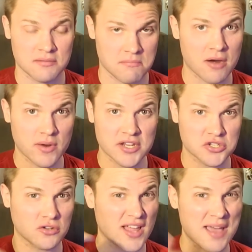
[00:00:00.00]
My
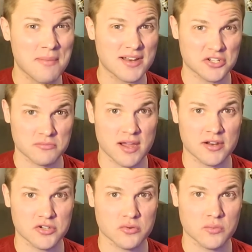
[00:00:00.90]
regional and my district
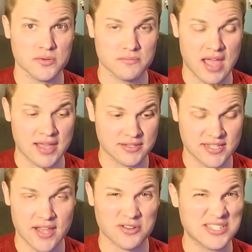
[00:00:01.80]
manager had
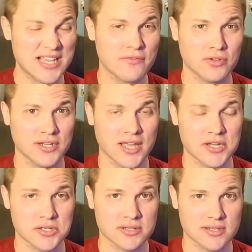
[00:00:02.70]
said on several
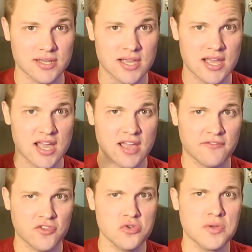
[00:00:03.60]
occasions,
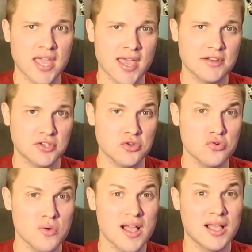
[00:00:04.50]
if you can't
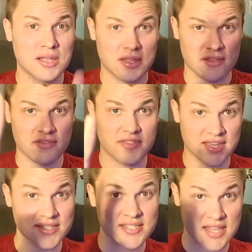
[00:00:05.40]
do
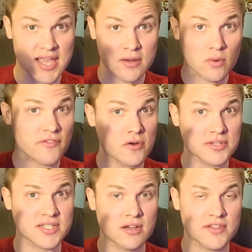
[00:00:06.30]
this thing we're
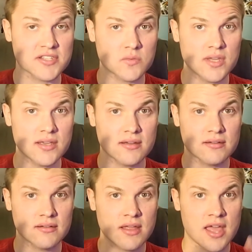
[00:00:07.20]
focusing on this week,
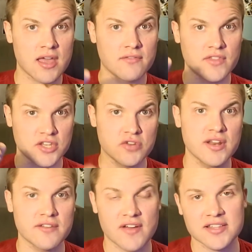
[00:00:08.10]
then you need
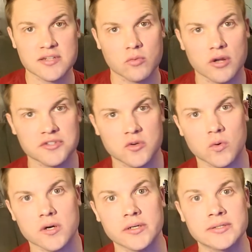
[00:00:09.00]
to find somewhere else to
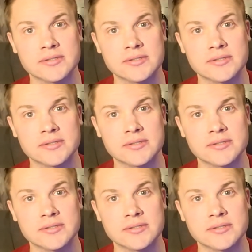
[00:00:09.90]
work.